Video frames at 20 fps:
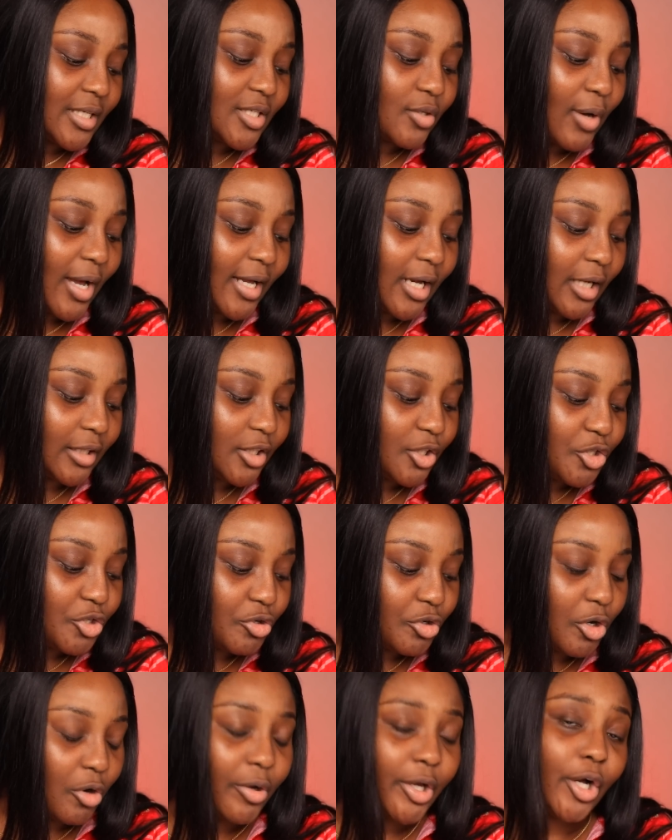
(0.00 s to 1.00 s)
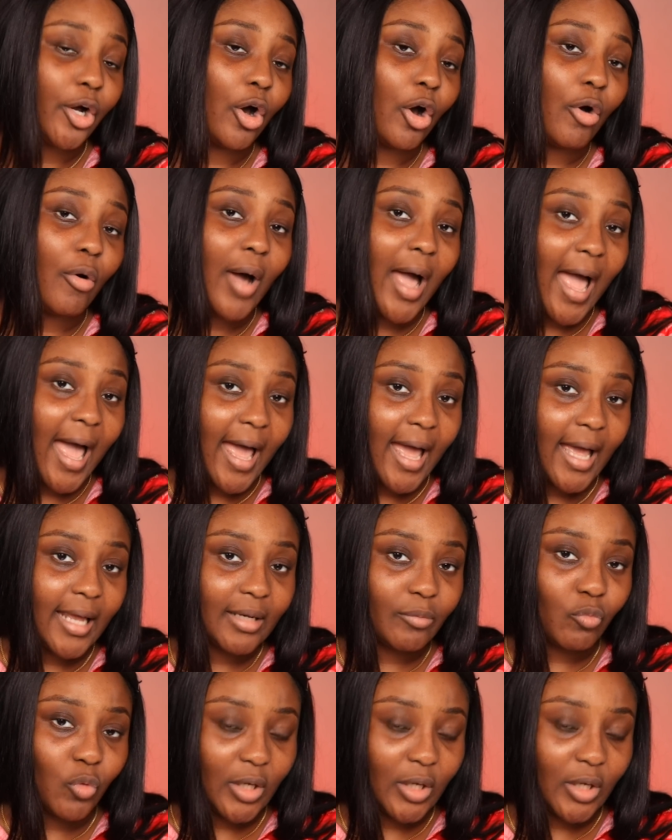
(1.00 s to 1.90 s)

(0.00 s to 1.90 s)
So I got the Juno and Co ad.